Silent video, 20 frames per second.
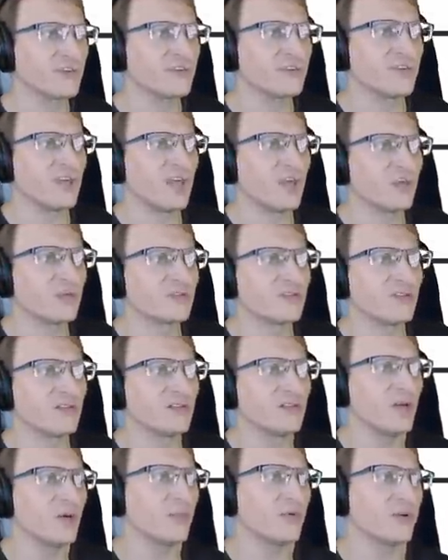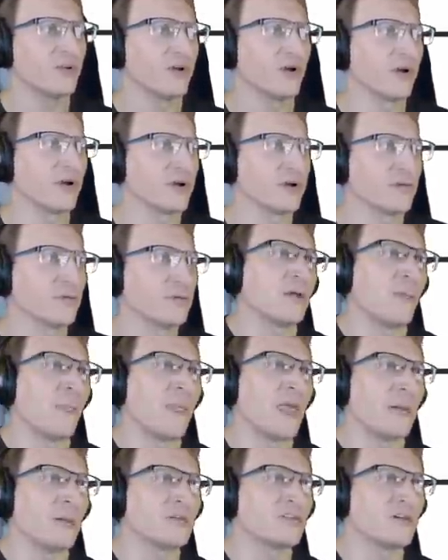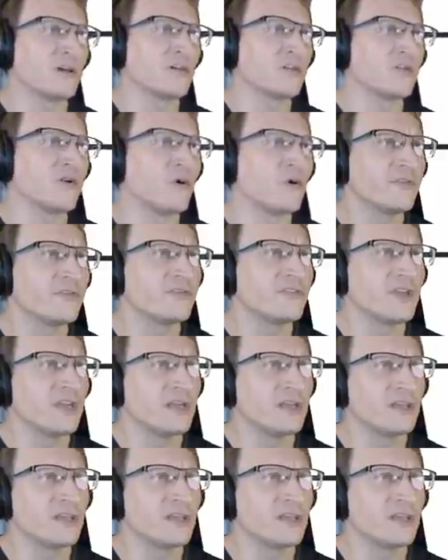to Amazon Lumberyard. Amazon told CIG